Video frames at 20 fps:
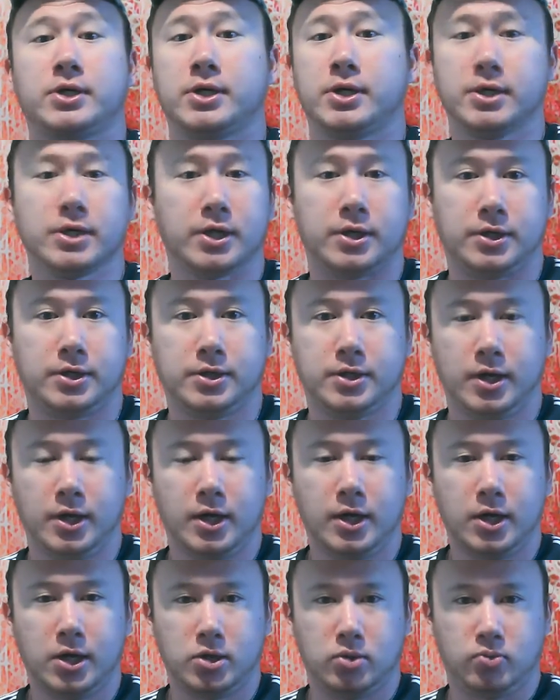good
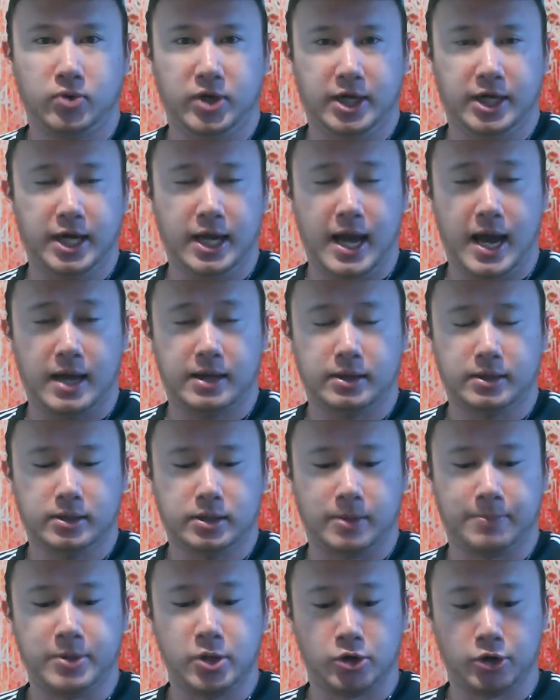we get at
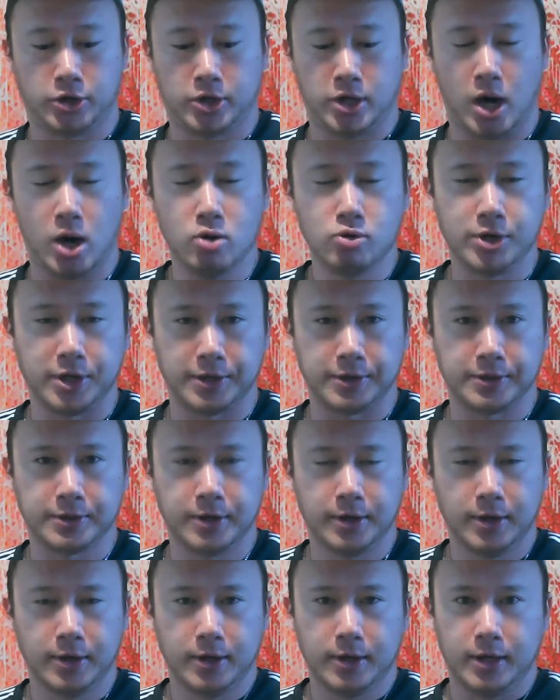computer
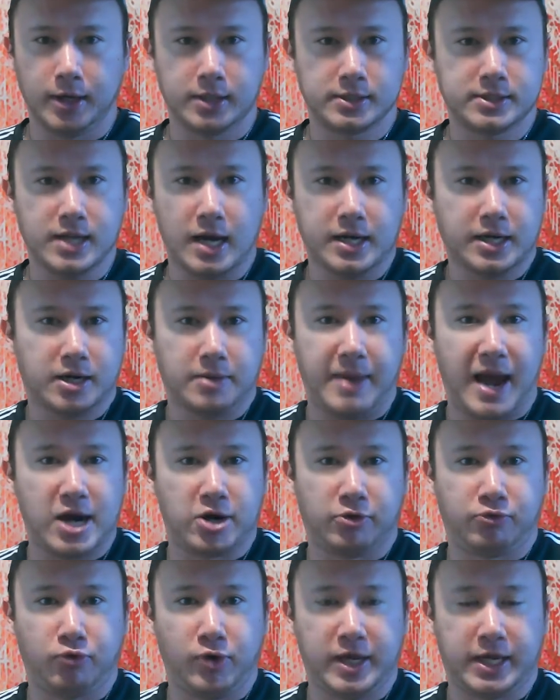coding, it's not going to
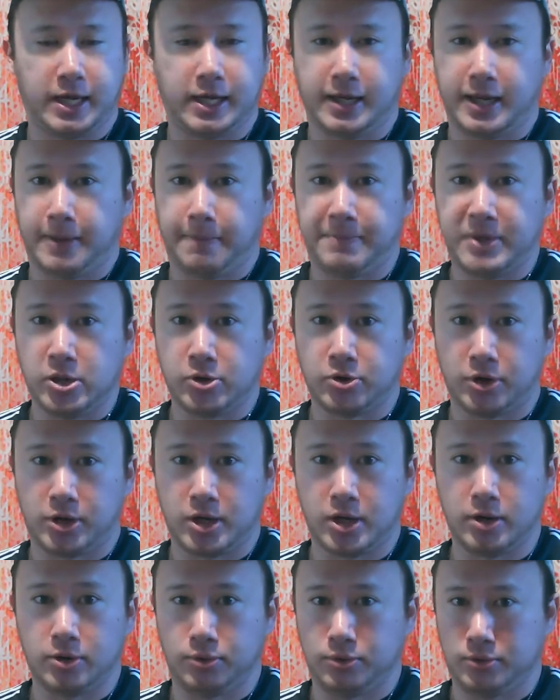matter if we can computer
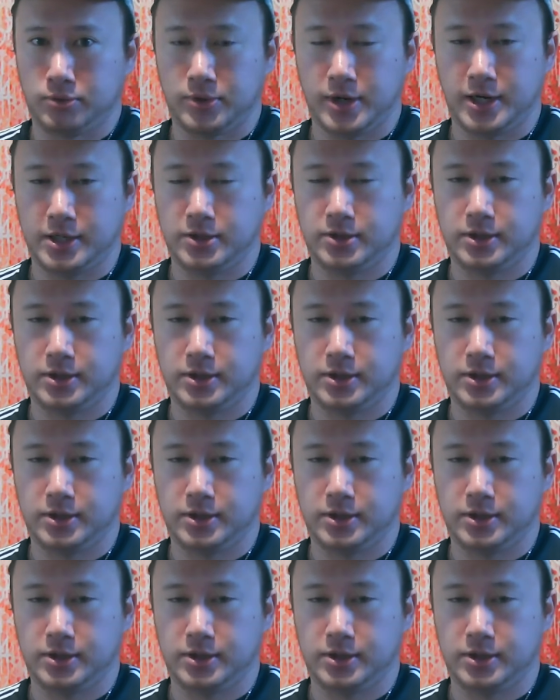code, right?